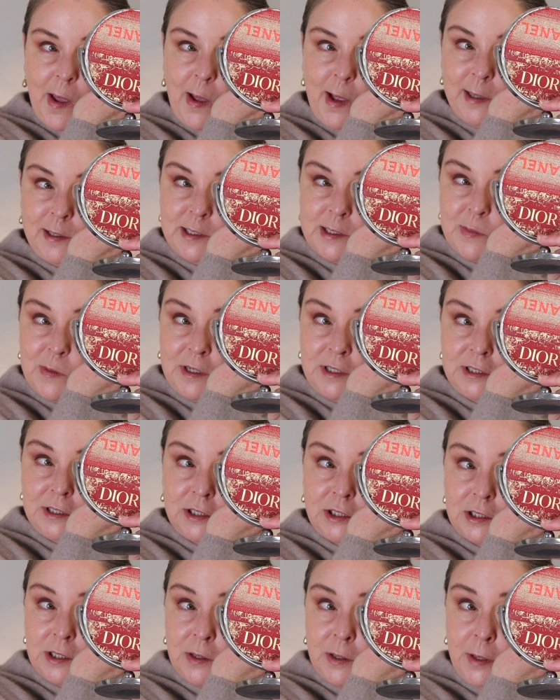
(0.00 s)
I just wanted to
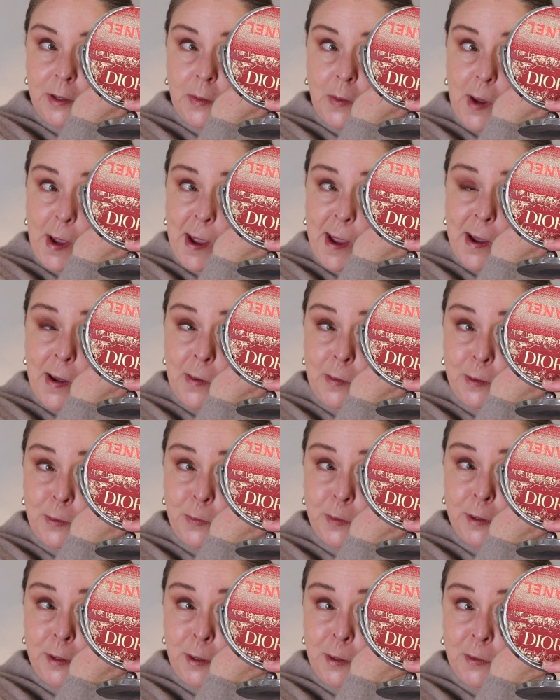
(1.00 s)
show you how you
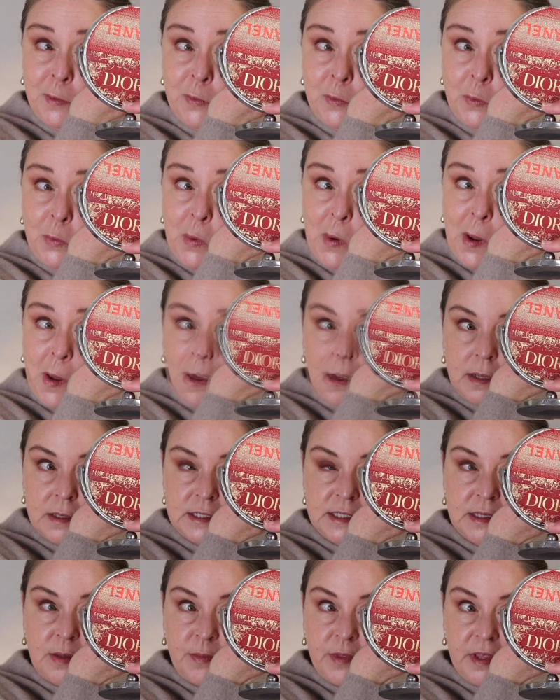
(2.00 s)
could do
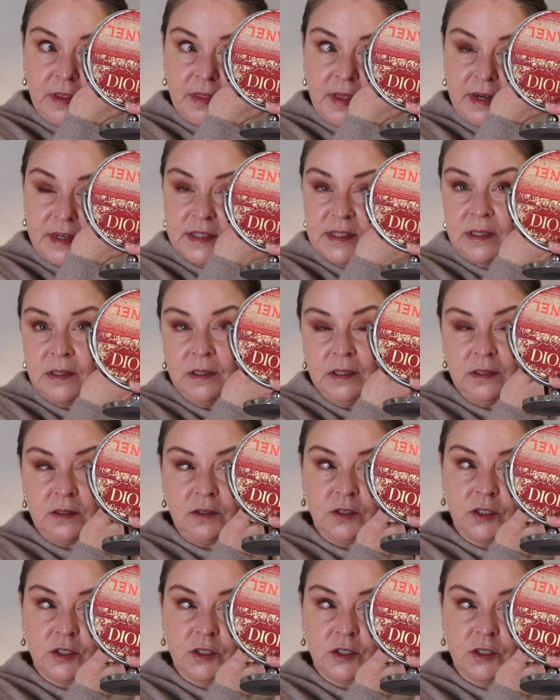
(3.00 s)
something that is a little